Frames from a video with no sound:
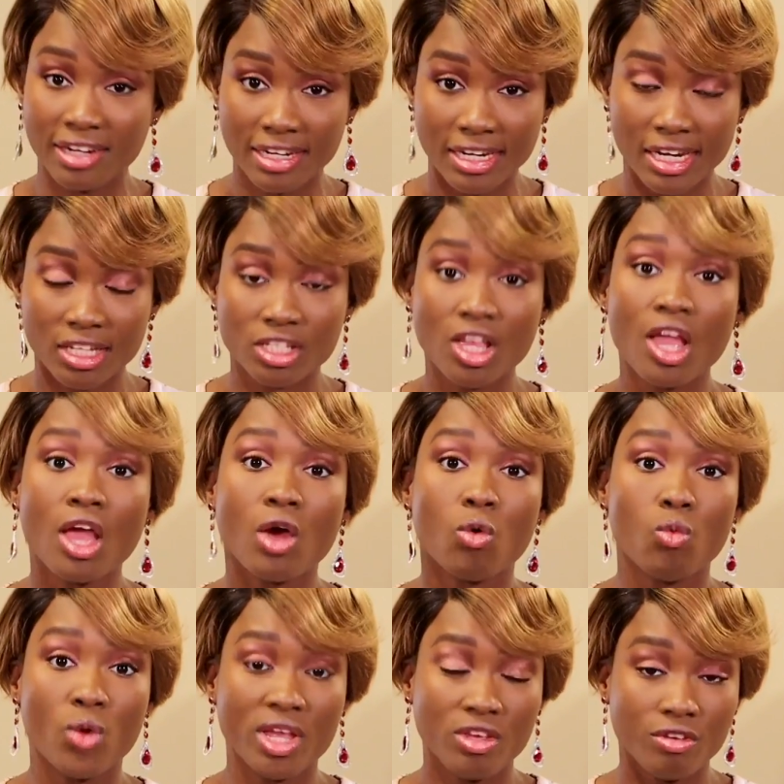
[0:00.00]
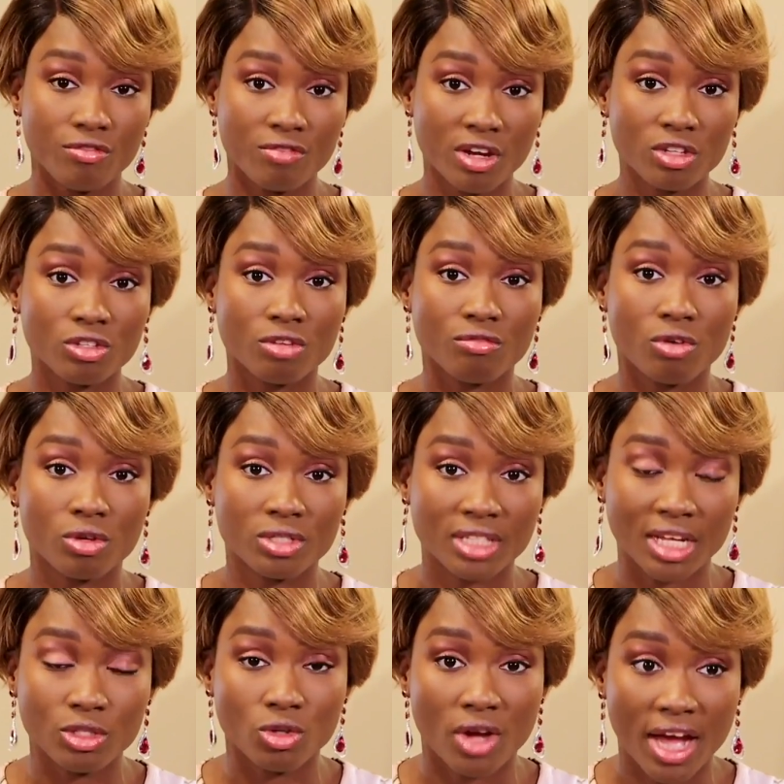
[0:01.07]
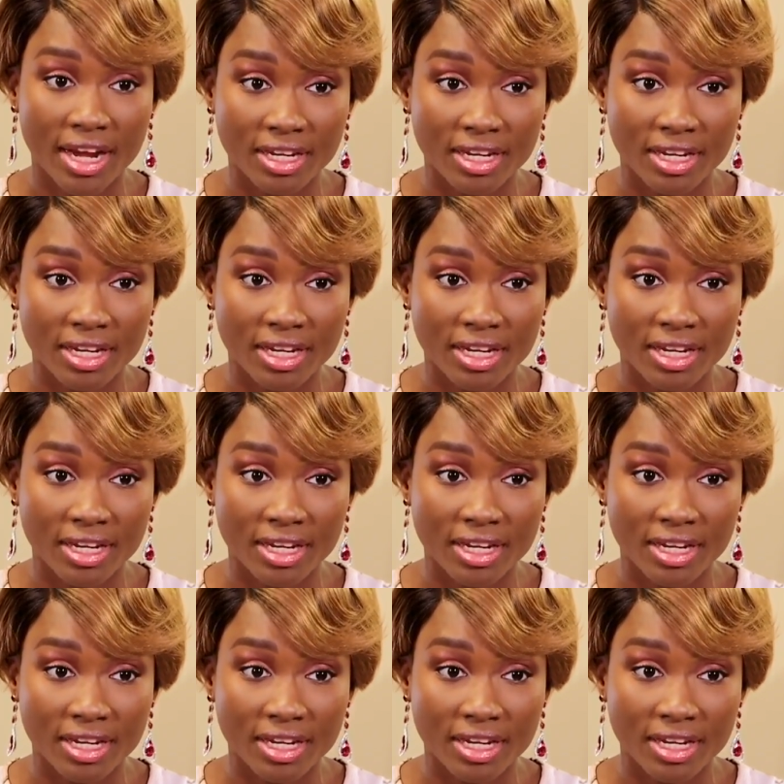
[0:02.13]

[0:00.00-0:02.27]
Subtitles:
clinics, when you first of all start your